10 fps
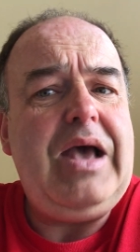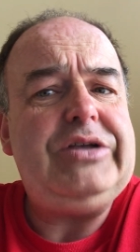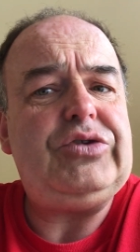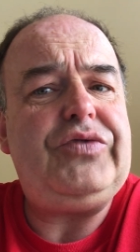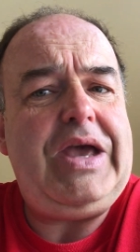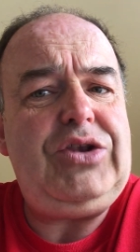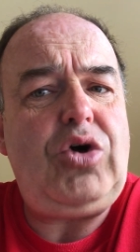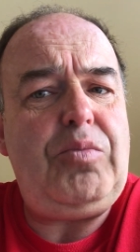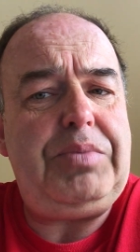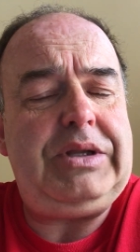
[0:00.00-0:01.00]
So they
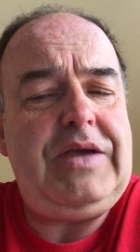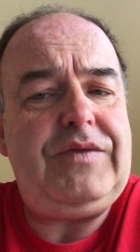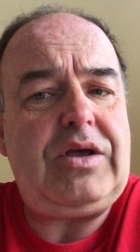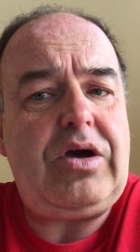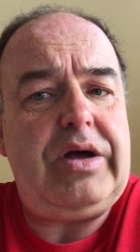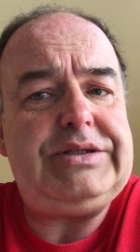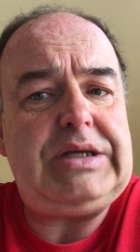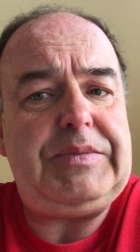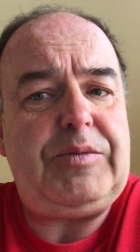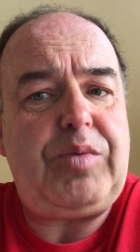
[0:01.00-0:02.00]
don't believe in the
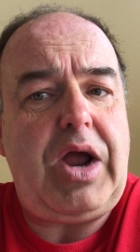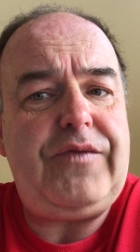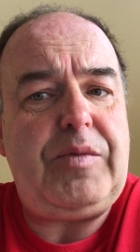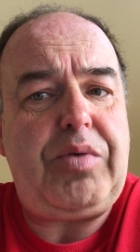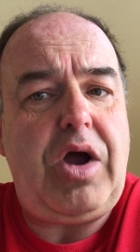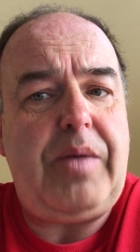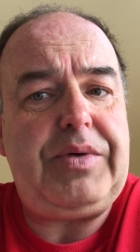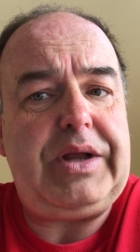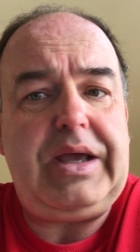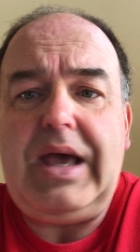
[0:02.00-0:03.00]
concept of private
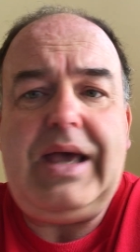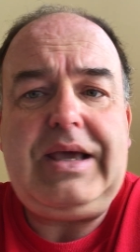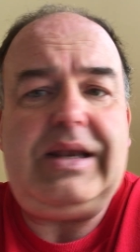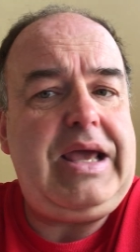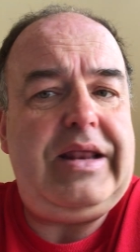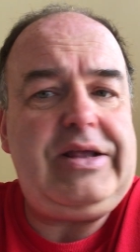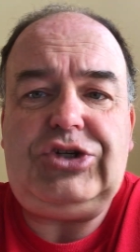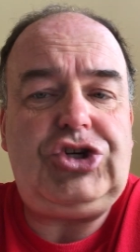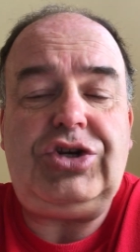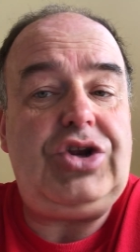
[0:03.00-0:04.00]
property. Canadians
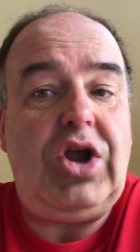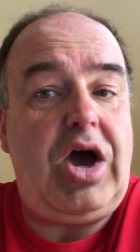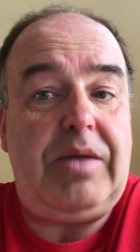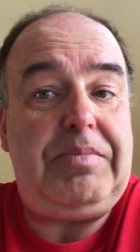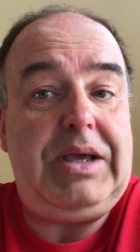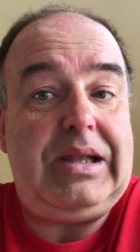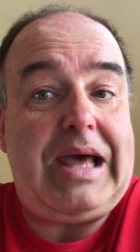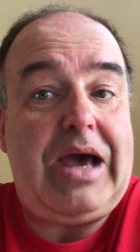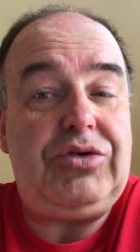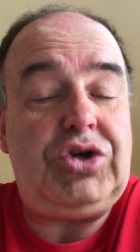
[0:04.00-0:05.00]
should not be
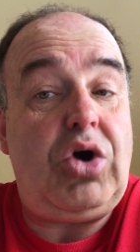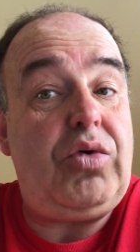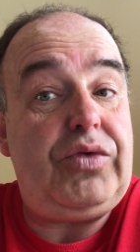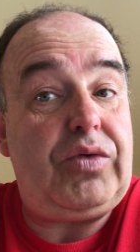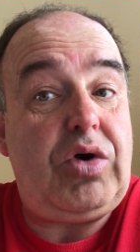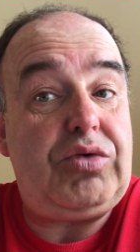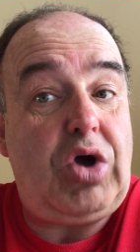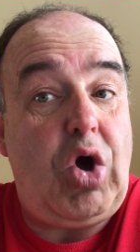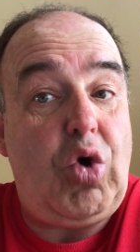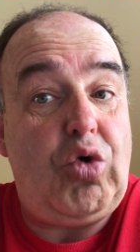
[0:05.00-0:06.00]
allowed to own their own
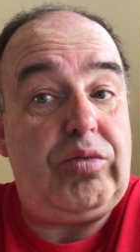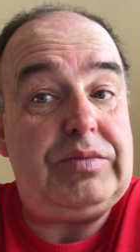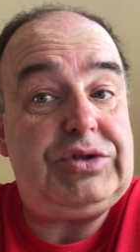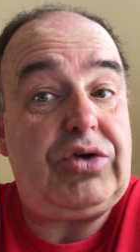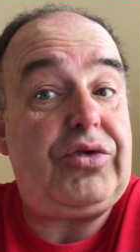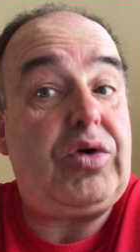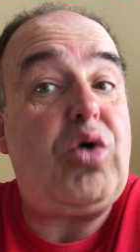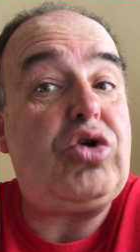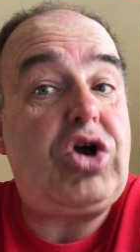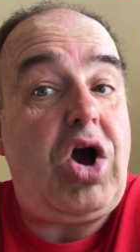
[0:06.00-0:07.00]
homes or their
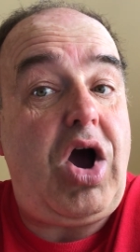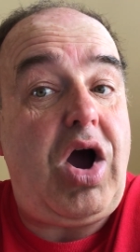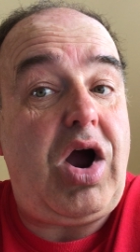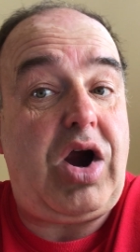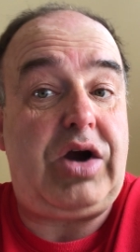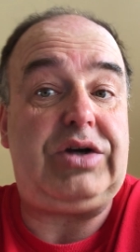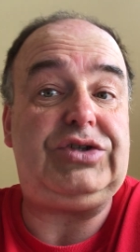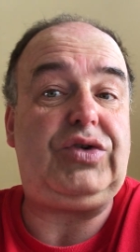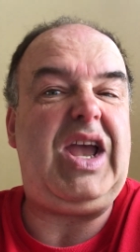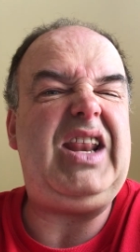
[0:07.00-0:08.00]
own
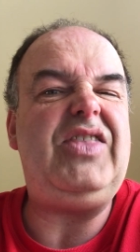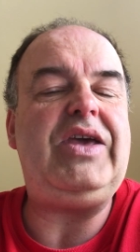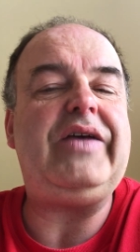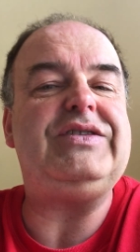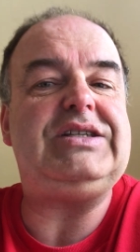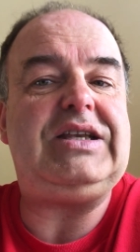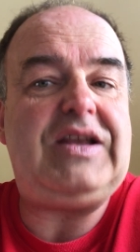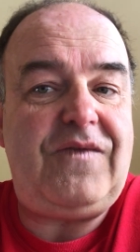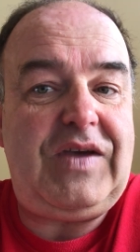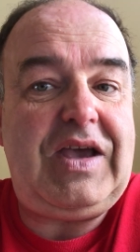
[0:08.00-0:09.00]
cars or anything of
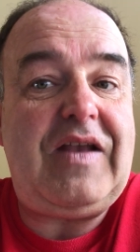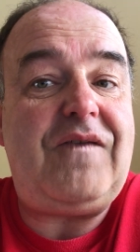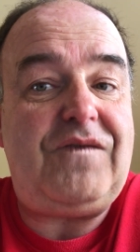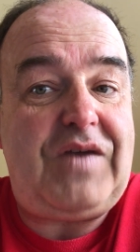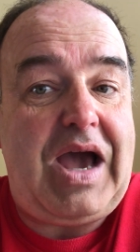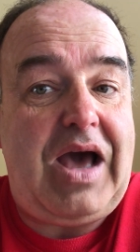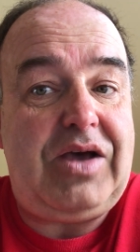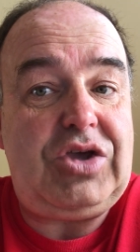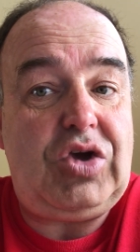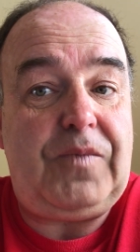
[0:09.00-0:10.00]
significant
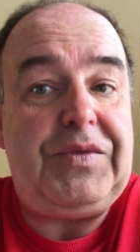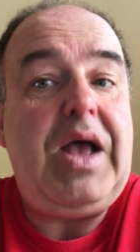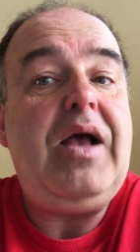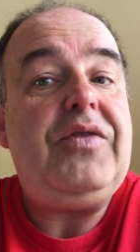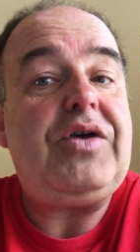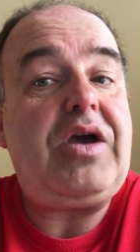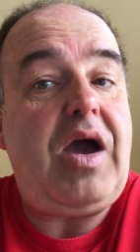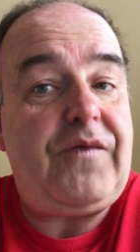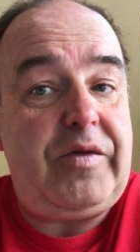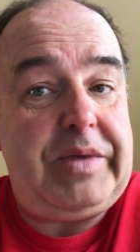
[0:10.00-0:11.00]
value. The
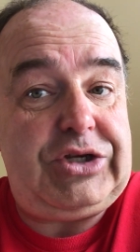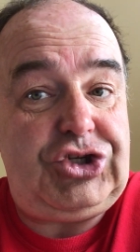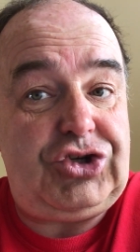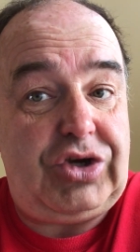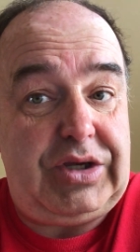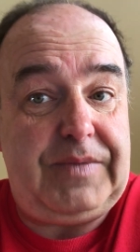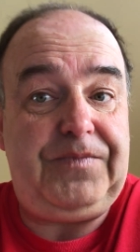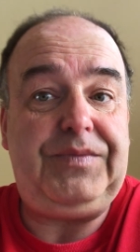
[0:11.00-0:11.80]
government should.